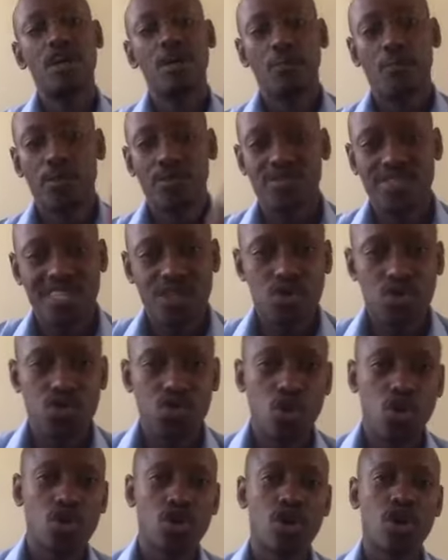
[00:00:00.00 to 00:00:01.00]
Proceed to
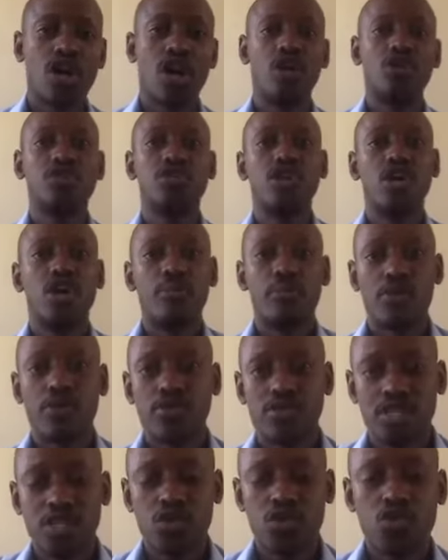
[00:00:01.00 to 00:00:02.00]
stock your cows.
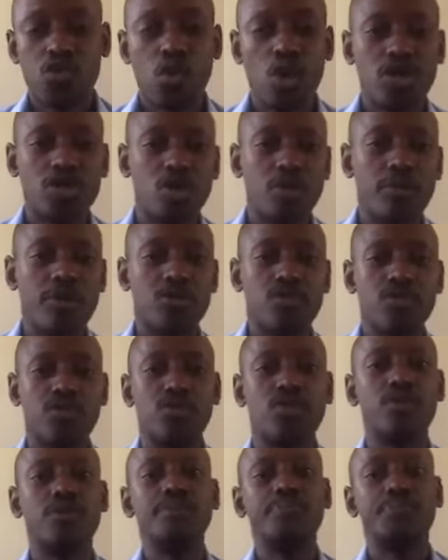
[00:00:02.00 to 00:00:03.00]
Proceed to do what you're meant to
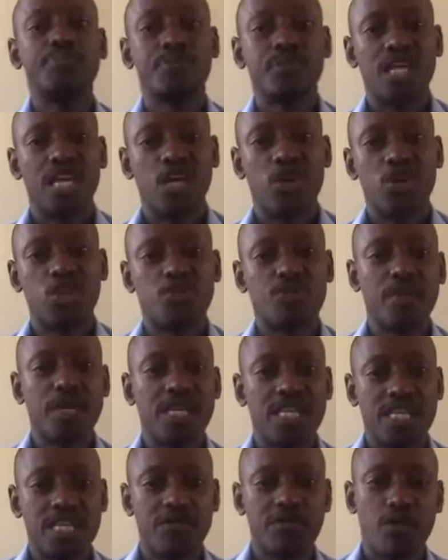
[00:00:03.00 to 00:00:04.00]
do,
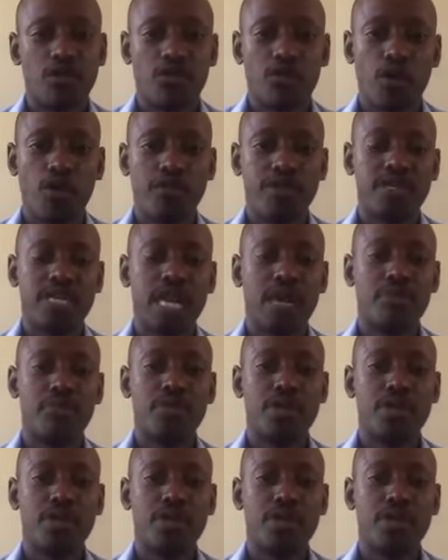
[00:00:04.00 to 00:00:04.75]
irrespective of COVID time.